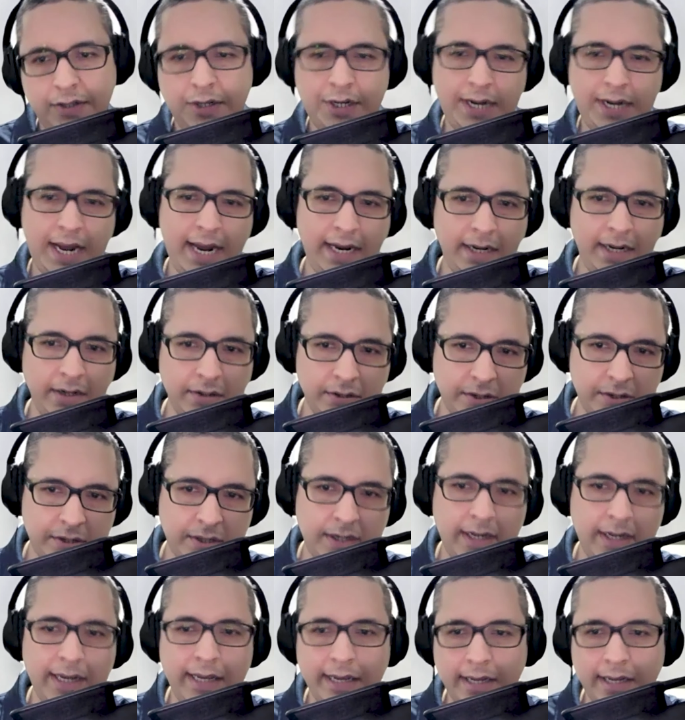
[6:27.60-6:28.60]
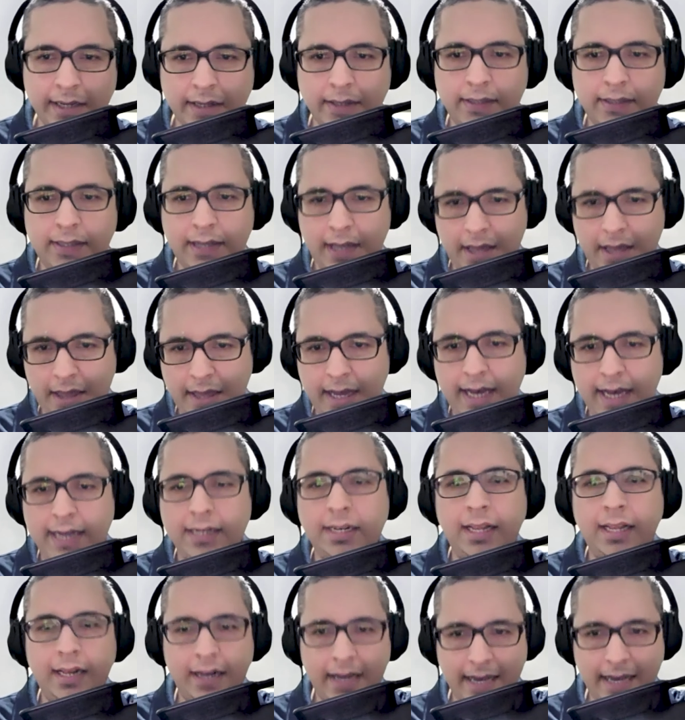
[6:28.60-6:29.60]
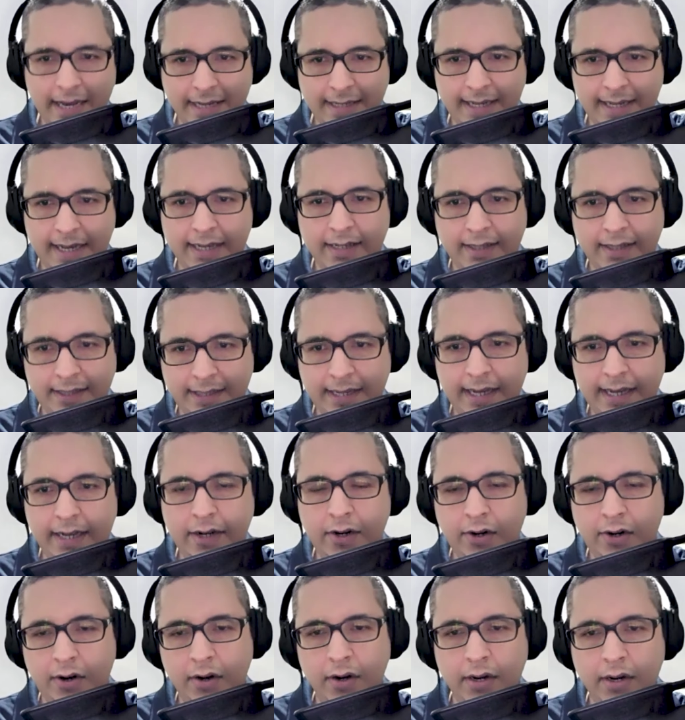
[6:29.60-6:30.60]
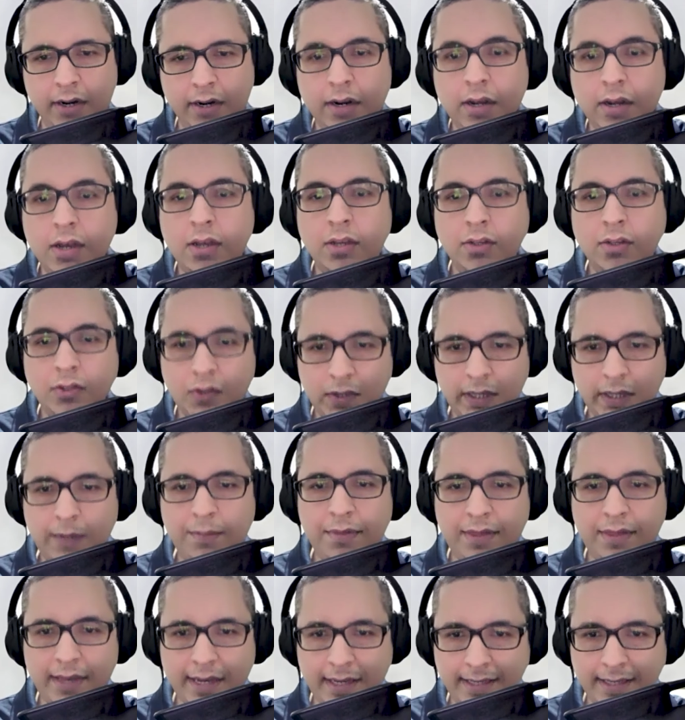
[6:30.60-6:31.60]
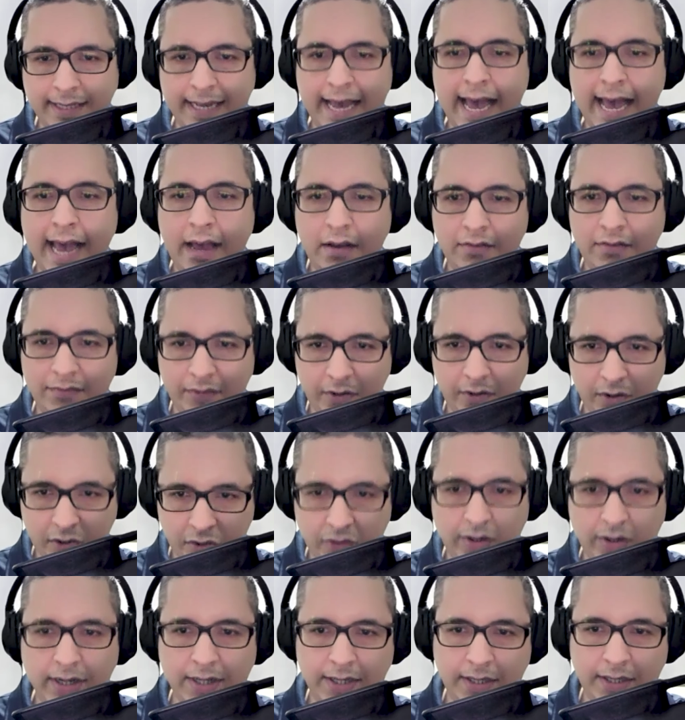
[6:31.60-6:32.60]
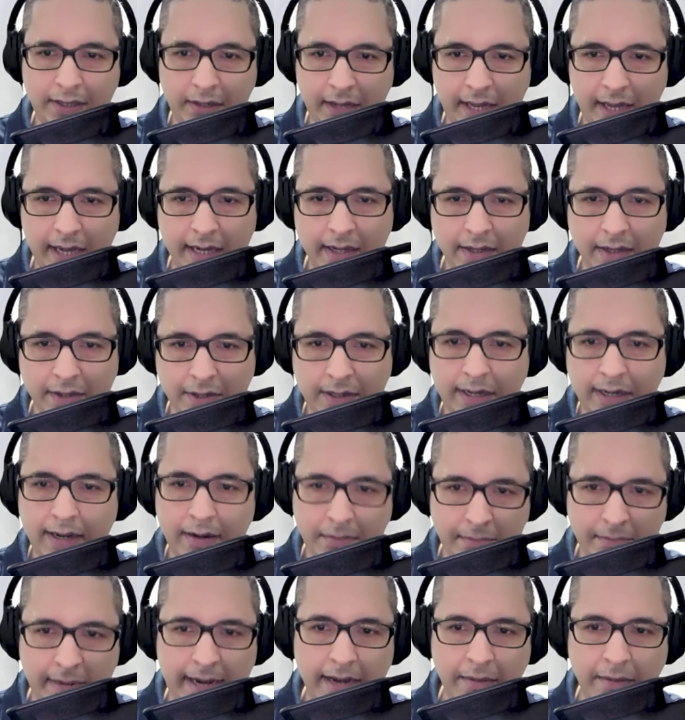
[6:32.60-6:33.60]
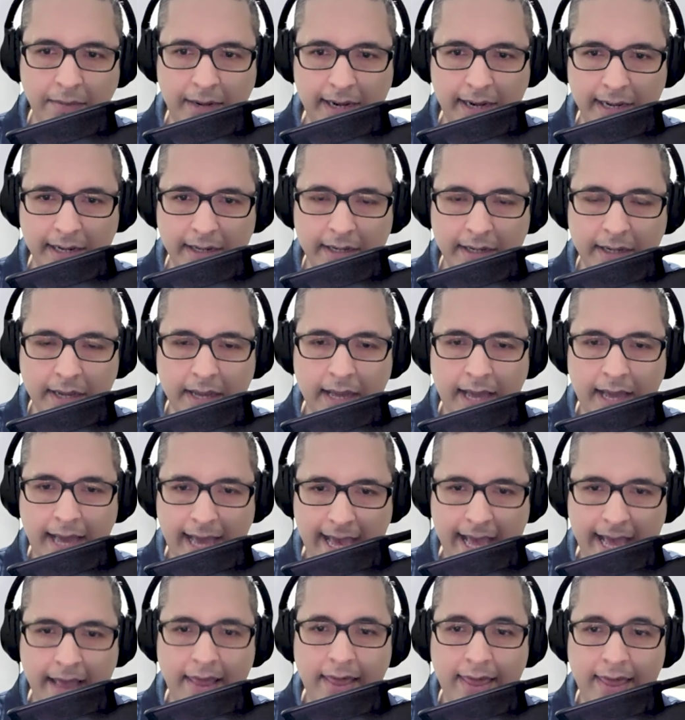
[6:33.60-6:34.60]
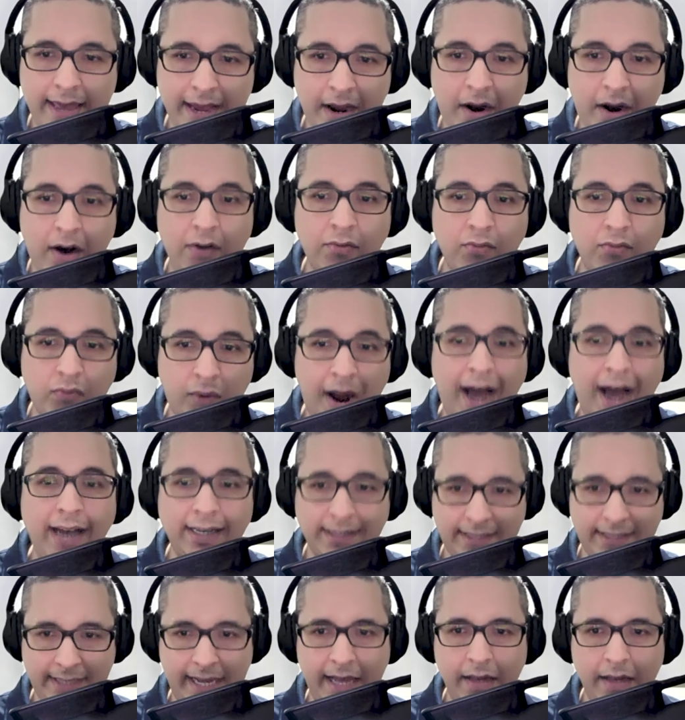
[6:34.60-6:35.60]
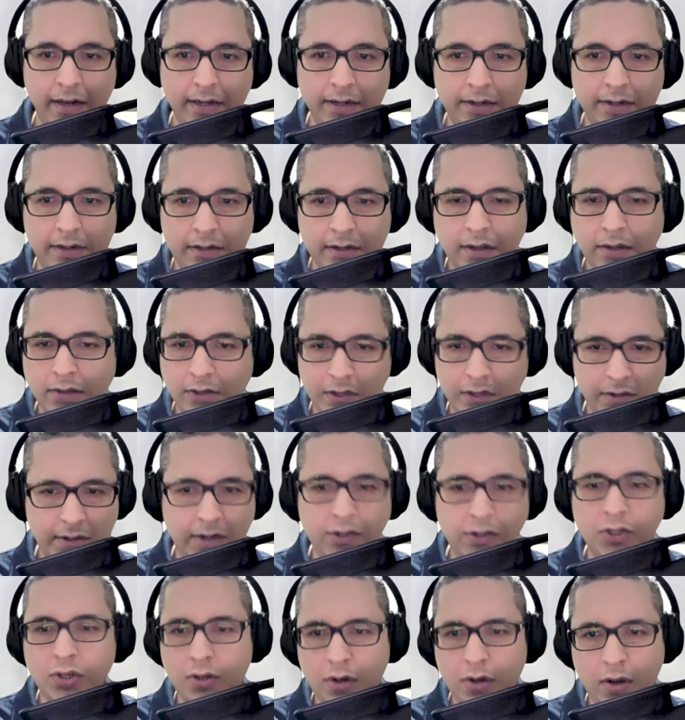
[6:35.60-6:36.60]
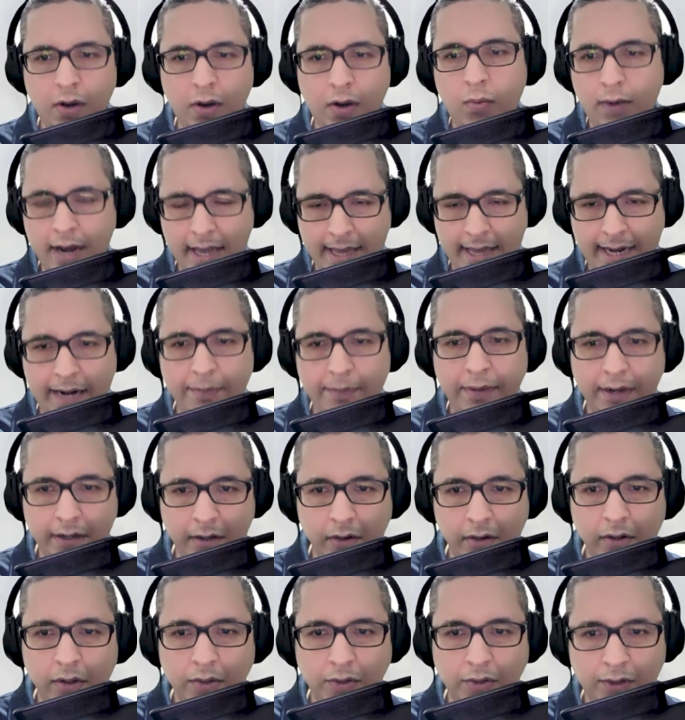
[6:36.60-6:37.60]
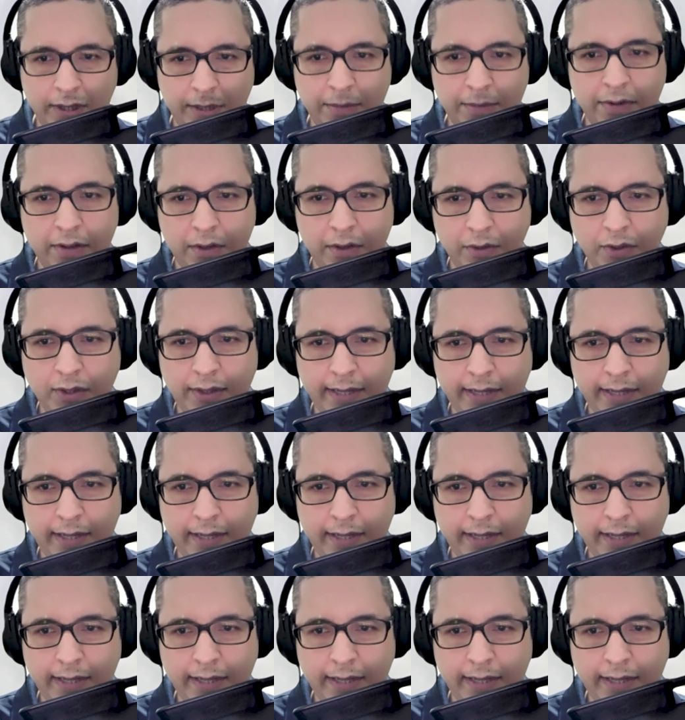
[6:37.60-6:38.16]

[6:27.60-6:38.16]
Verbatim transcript: changed is that, as I said earlier, some things have crystallized in my mind and they mm-hmm. are rock solid. So yeah. there's mm. no way that I'm going to lose some of those